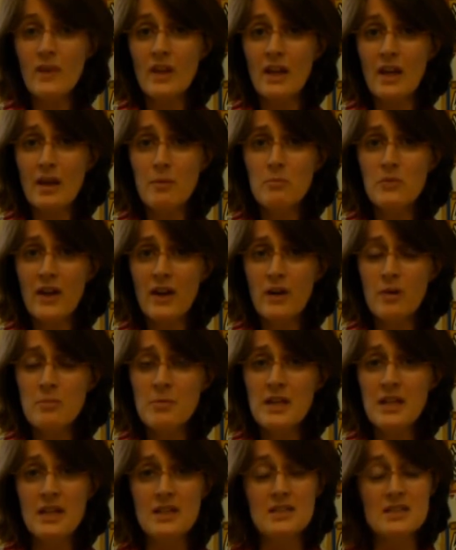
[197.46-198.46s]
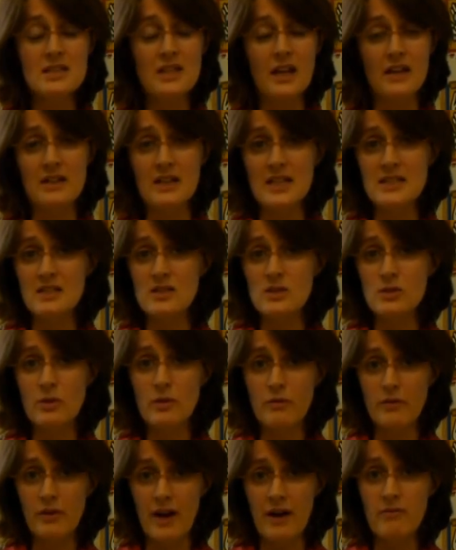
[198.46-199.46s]
Um, therapy, it's not necessary
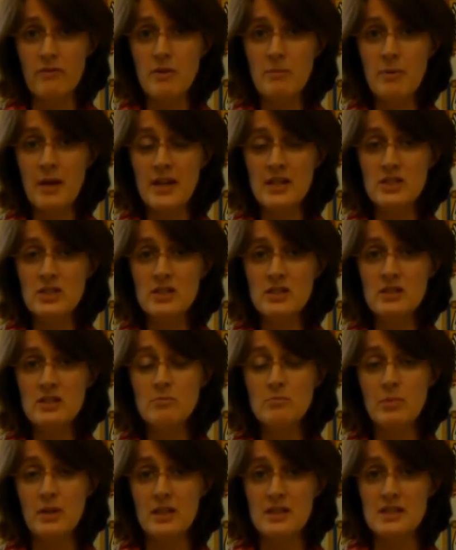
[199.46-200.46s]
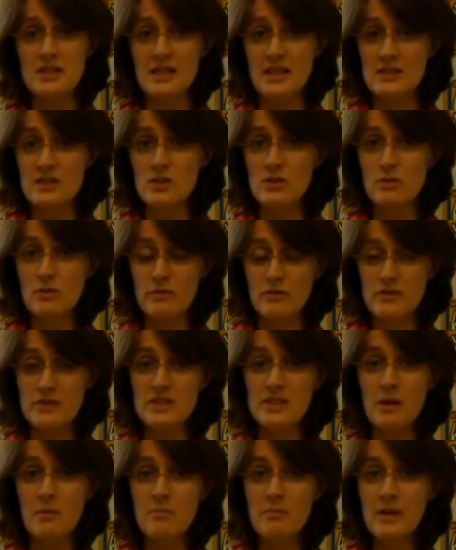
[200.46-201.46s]
for every patient, but it's necessary for
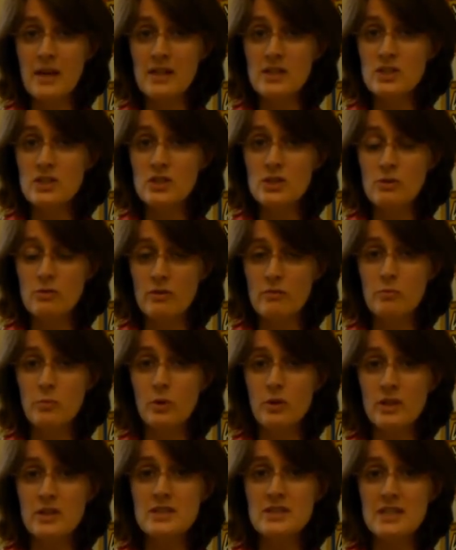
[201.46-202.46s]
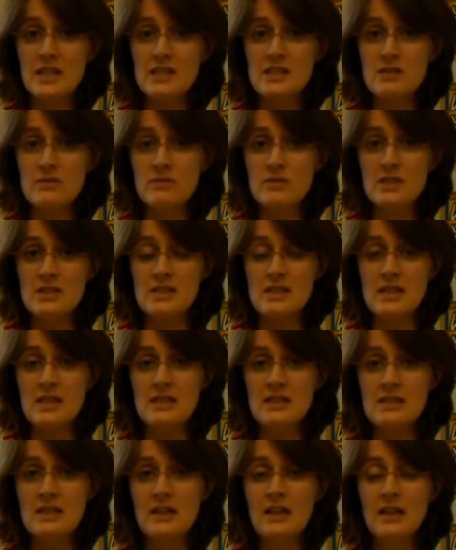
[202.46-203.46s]
some patients who have more extensive
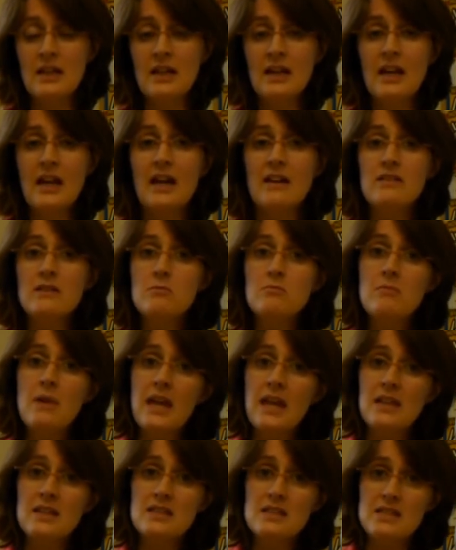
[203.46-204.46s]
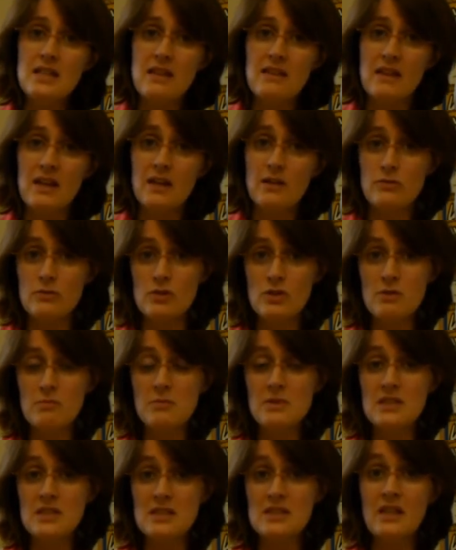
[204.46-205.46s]
disease. And the mainstay then of
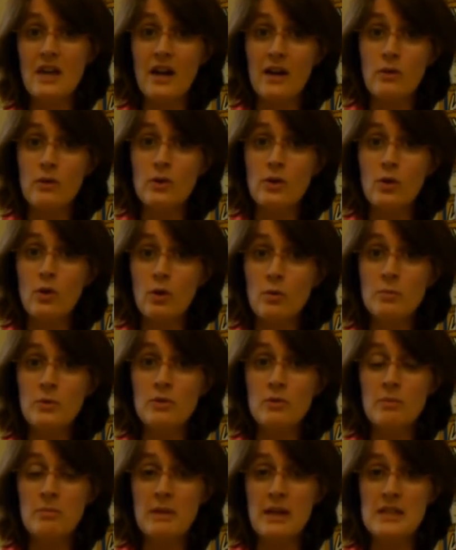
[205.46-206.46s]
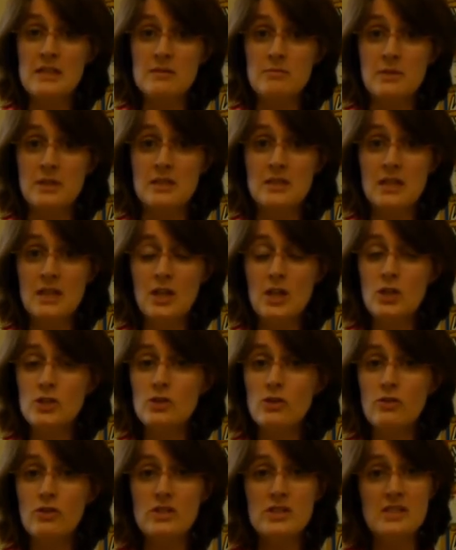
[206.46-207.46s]
treatment is thyroid hormone replacement.
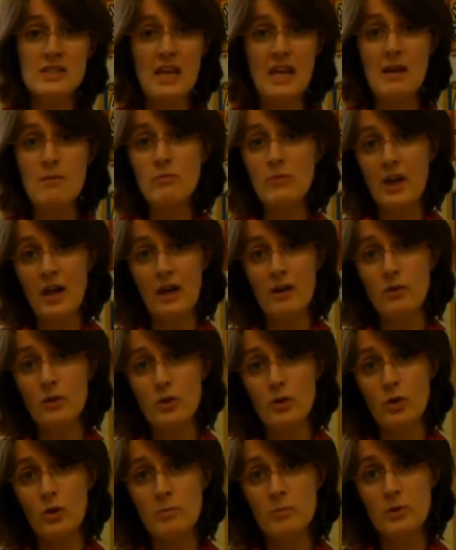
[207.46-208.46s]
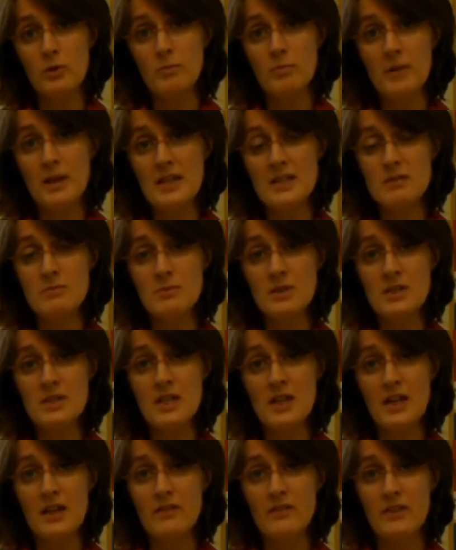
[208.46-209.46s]
So the same thyroid hormone replacement
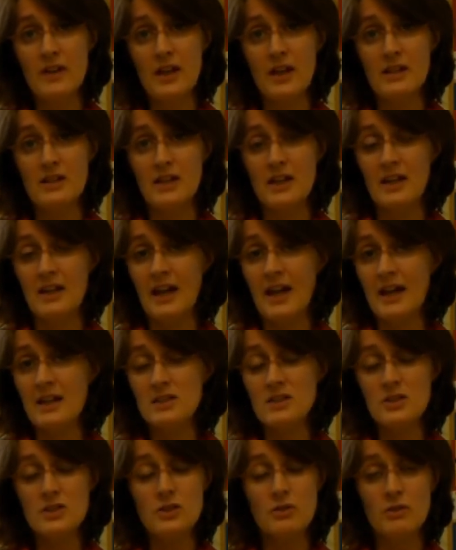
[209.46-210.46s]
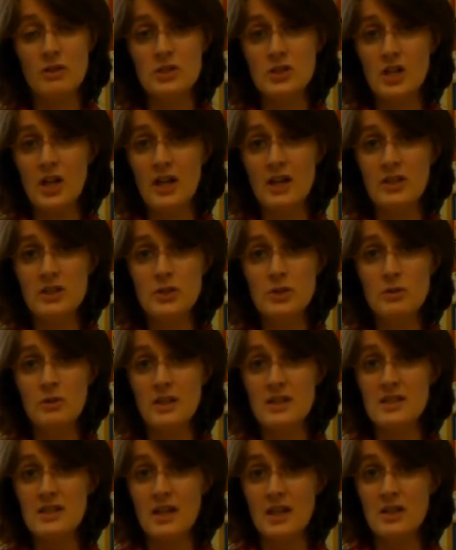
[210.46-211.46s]
that an adult or a child who
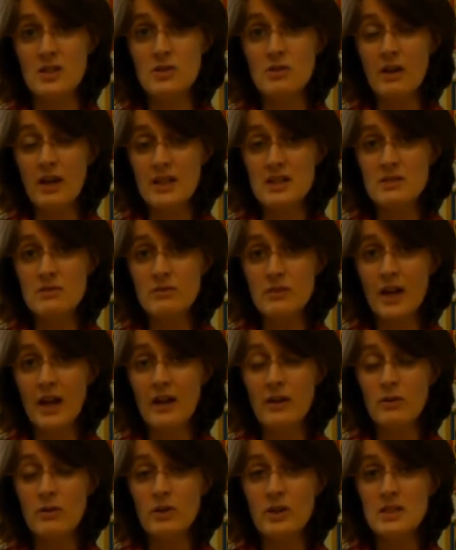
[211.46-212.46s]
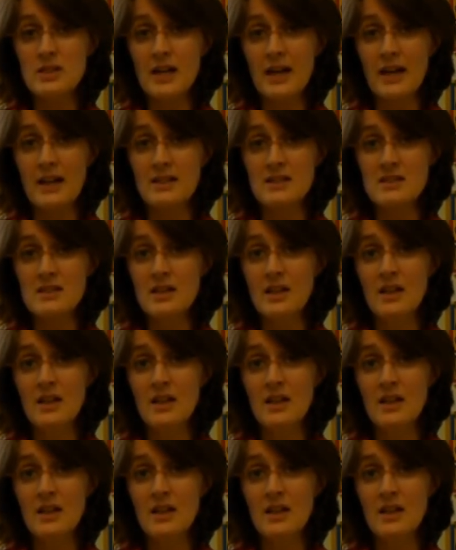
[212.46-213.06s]
has an underactive thyroid has,